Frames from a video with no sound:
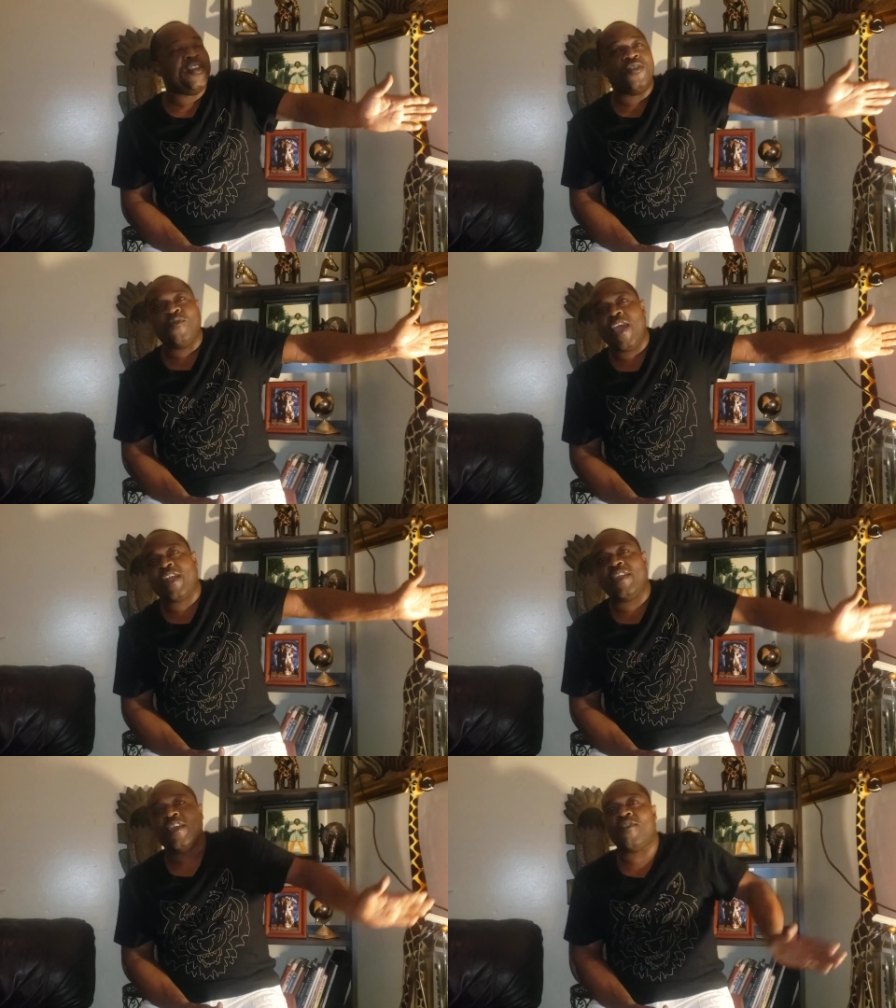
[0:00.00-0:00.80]

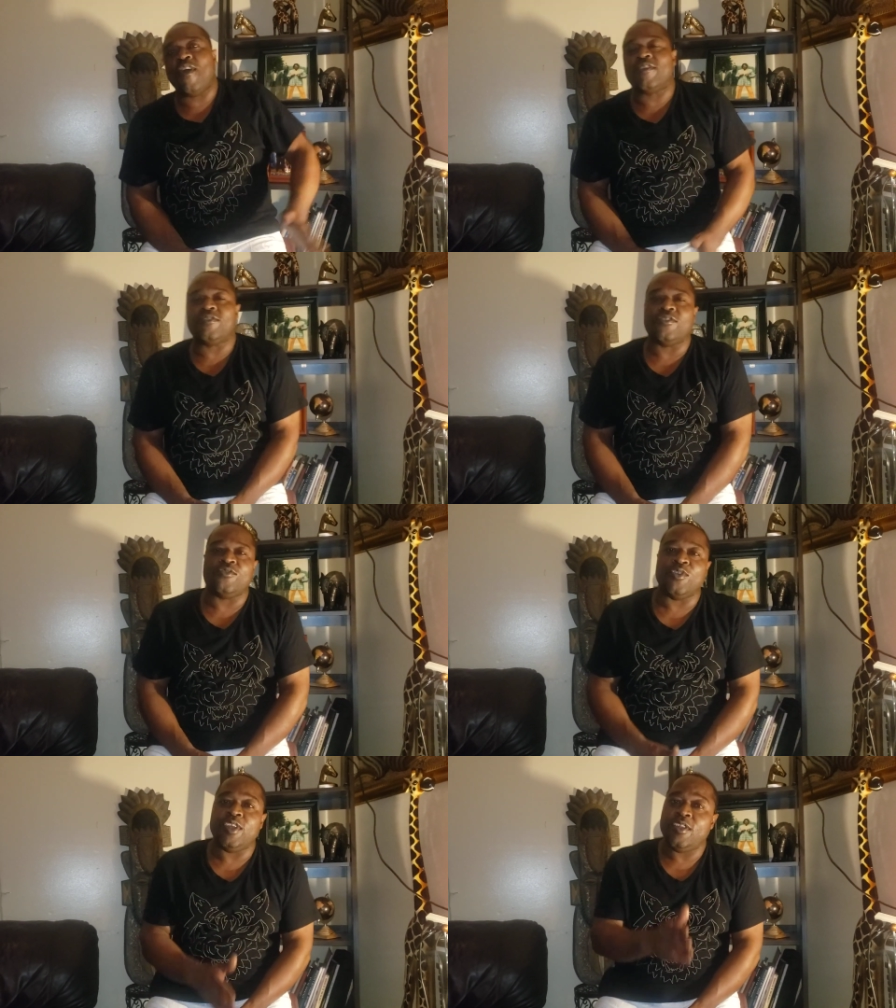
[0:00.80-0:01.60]
directly across the
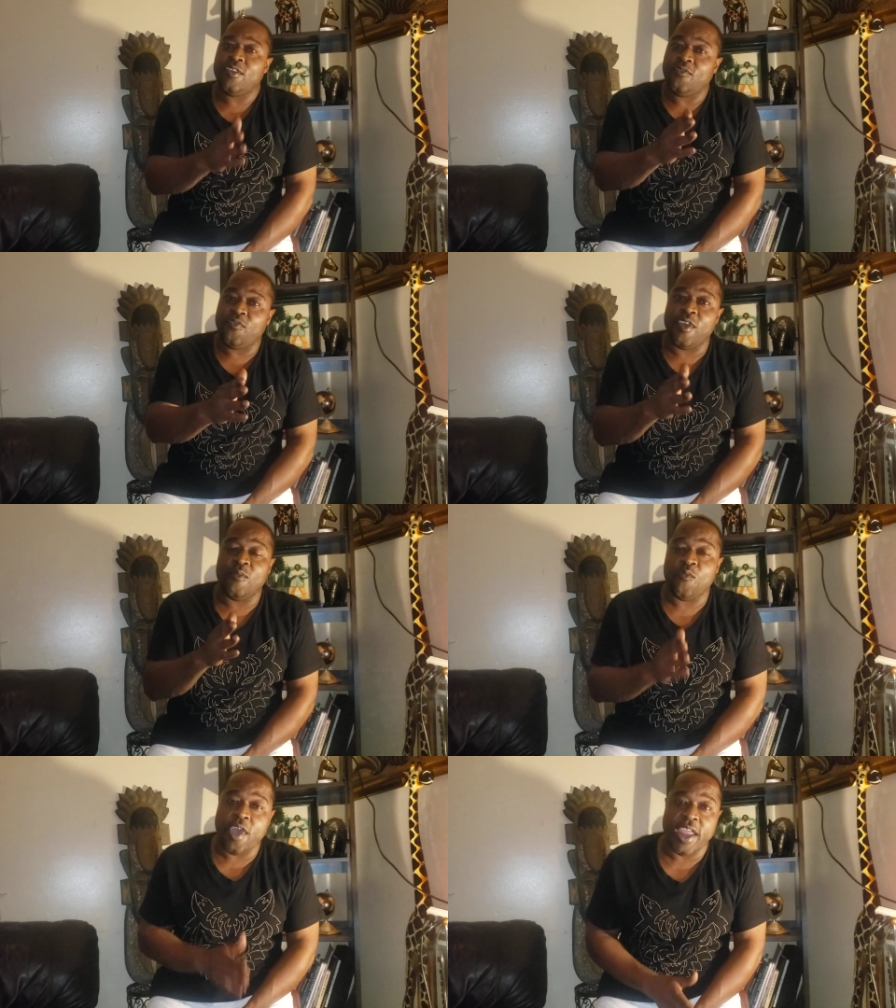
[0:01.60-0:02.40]
street
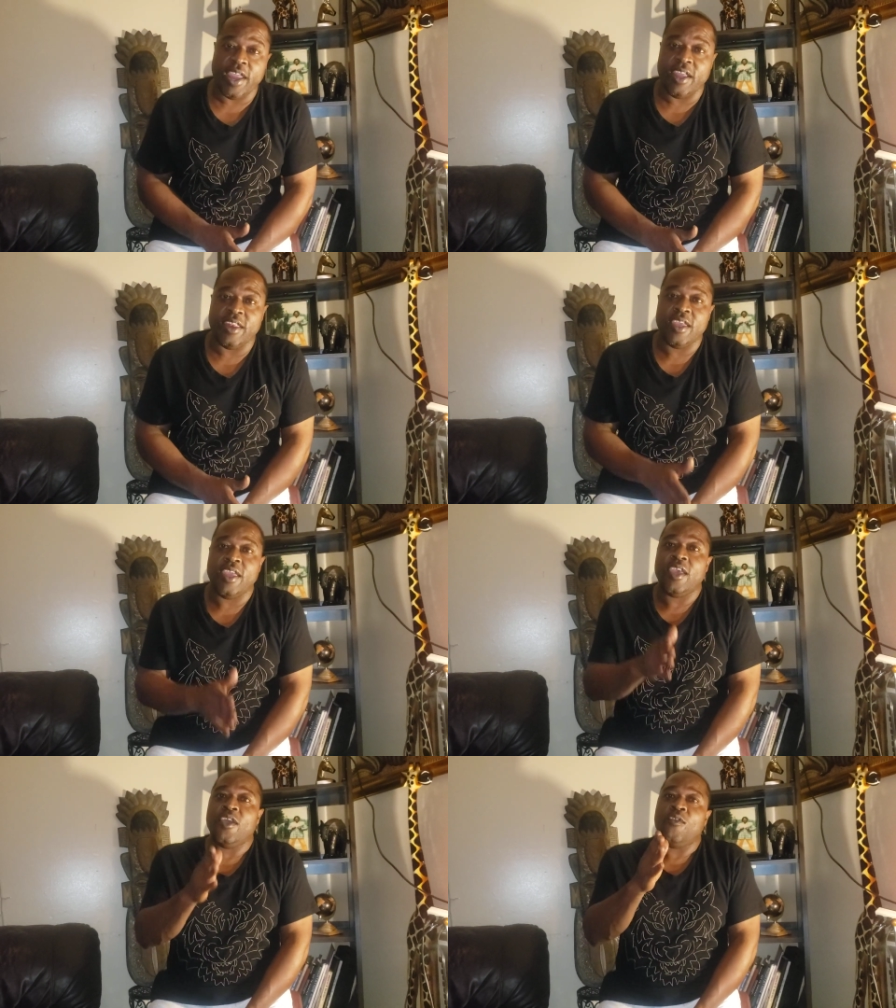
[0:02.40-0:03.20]
from Wayne.
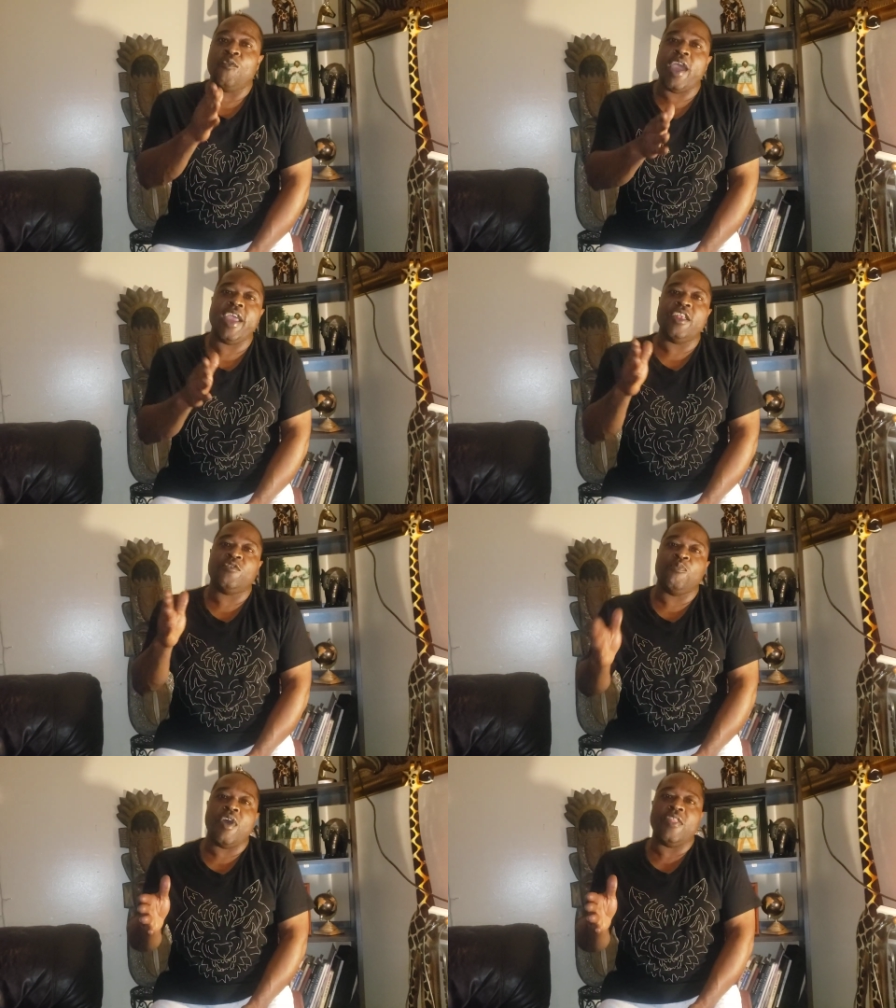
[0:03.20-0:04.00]

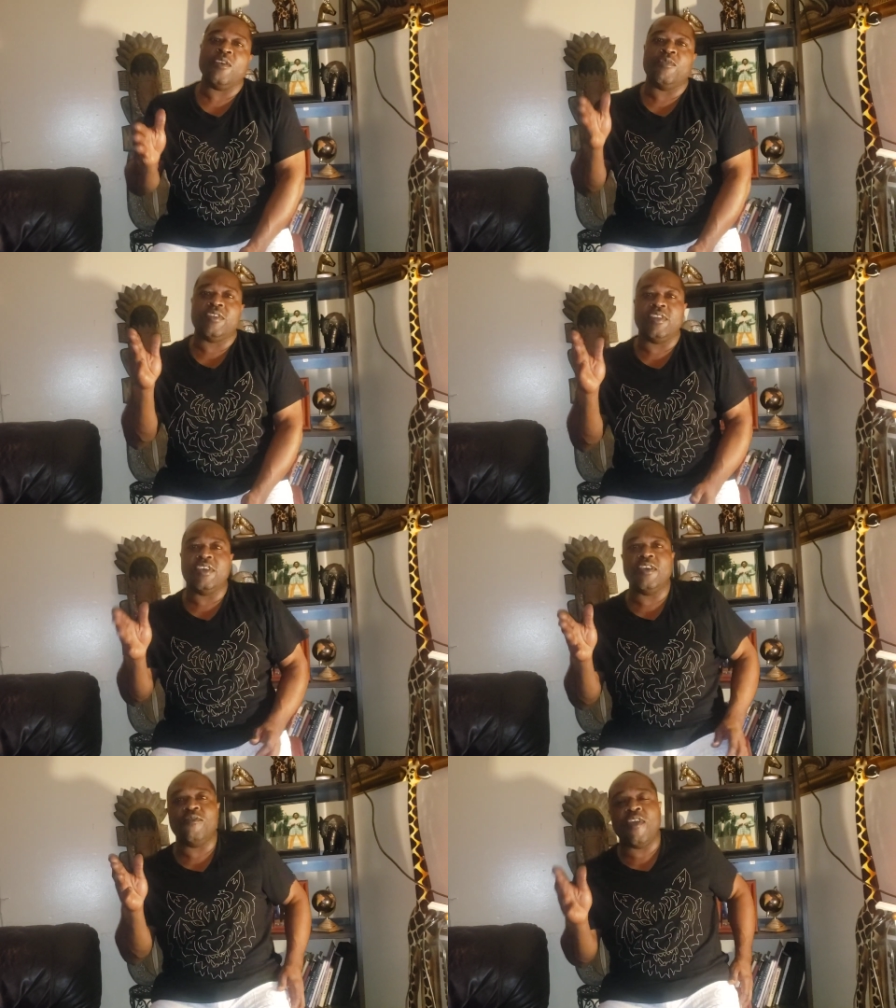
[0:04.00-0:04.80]
Wayne's brother was Lil